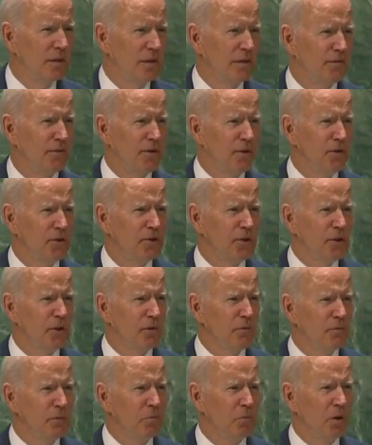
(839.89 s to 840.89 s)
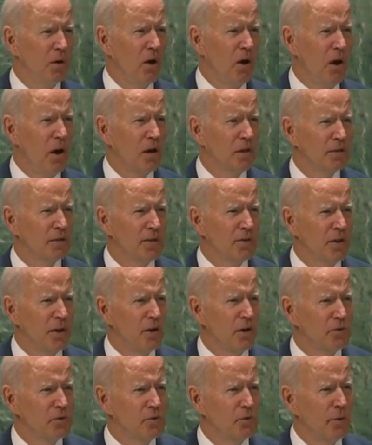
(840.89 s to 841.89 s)
The future will belong to
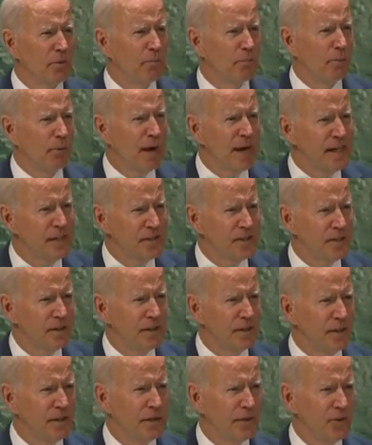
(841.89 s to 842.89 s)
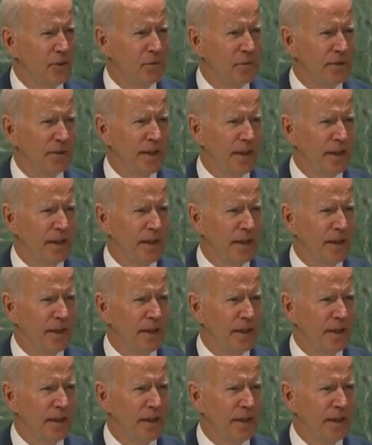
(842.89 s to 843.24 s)
those who embrace human